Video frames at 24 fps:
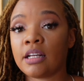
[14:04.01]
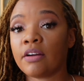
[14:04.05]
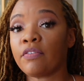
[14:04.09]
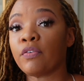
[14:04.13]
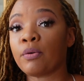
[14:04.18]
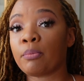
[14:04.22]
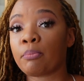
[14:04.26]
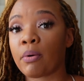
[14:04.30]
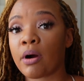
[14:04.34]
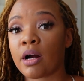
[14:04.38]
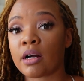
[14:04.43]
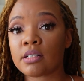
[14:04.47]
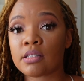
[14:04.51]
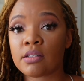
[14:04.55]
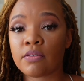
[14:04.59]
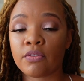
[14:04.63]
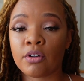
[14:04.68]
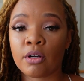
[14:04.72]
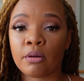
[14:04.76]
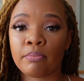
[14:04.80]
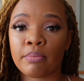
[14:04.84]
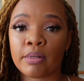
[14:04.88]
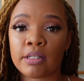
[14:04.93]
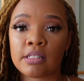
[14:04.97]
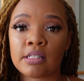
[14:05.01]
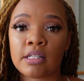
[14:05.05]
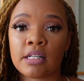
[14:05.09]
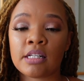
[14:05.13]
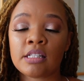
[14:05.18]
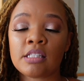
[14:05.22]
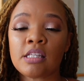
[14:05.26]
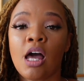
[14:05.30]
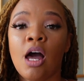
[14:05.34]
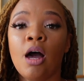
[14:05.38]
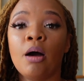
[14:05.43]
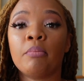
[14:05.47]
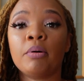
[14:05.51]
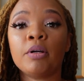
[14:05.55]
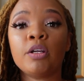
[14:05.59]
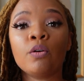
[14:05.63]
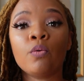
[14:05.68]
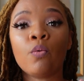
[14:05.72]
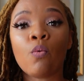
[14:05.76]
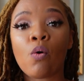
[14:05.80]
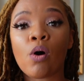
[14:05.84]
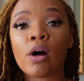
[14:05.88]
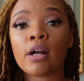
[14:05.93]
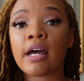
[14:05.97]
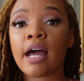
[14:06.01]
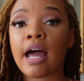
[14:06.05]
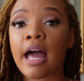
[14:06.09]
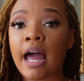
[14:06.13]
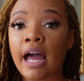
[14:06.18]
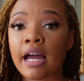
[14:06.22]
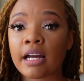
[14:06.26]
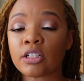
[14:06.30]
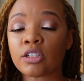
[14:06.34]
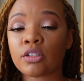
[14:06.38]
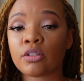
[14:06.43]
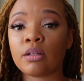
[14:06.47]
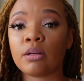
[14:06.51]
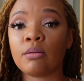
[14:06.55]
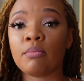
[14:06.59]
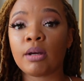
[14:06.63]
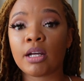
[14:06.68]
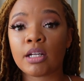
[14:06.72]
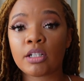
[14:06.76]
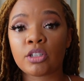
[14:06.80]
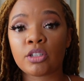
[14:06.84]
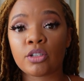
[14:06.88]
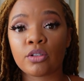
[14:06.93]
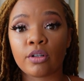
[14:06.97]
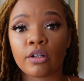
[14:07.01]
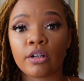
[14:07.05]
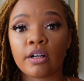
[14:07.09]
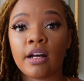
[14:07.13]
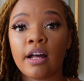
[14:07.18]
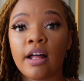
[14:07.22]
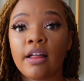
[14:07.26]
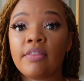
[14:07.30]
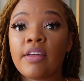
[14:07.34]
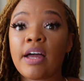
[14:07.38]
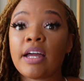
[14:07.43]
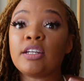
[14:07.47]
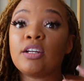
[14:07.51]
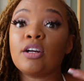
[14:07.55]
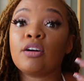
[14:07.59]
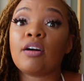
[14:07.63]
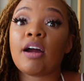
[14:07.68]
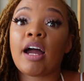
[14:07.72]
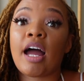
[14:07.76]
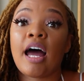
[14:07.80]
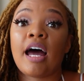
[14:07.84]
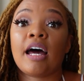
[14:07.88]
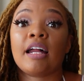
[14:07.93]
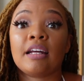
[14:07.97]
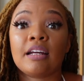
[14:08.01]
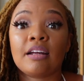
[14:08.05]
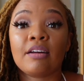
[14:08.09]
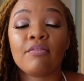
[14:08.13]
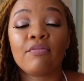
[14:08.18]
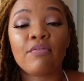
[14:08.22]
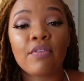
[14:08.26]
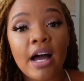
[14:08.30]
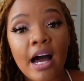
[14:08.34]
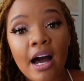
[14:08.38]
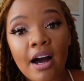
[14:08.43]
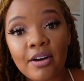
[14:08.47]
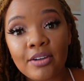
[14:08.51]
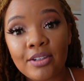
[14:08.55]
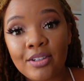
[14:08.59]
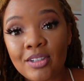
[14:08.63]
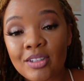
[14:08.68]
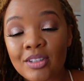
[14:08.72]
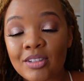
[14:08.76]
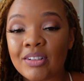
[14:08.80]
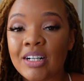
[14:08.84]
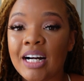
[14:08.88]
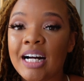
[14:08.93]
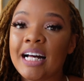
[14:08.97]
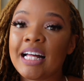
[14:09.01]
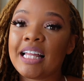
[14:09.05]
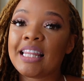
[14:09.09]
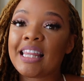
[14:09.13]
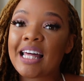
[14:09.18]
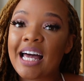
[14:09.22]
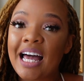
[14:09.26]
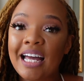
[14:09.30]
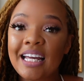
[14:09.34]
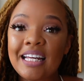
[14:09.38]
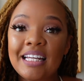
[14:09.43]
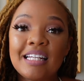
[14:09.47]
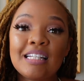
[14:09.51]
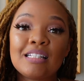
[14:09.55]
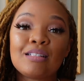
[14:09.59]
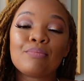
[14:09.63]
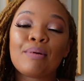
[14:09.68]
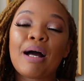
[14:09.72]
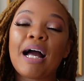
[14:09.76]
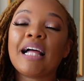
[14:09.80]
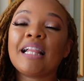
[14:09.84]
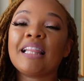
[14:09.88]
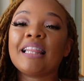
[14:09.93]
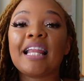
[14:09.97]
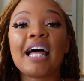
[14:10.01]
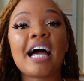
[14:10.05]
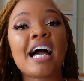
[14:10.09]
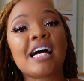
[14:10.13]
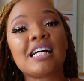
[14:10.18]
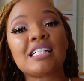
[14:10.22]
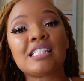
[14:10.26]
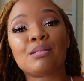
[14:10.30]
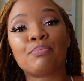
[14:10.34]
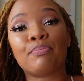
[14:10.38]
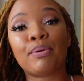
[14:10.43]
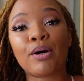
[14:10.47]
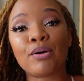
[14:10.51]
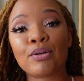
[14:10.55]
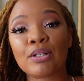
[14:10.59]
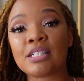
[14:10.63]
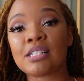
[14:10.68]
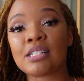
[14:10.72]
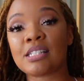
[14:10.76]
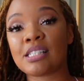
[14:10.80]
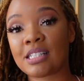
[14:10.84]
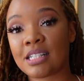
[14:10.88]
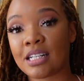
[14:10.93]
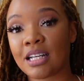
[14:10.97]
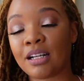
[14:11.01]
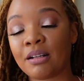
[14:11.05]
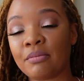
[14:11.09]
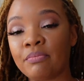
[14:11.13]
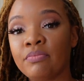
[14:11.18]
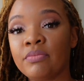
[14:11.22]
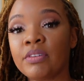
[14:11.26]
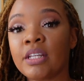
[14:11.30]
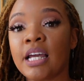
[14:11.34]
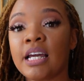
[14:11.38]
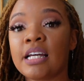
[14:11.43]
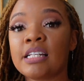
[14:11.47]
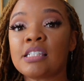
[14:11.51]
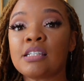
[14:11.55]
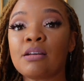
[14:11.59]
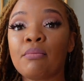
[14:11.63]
different parts of your business, but you wanna actually make sure that you're adding value. That is my last bonus tip, is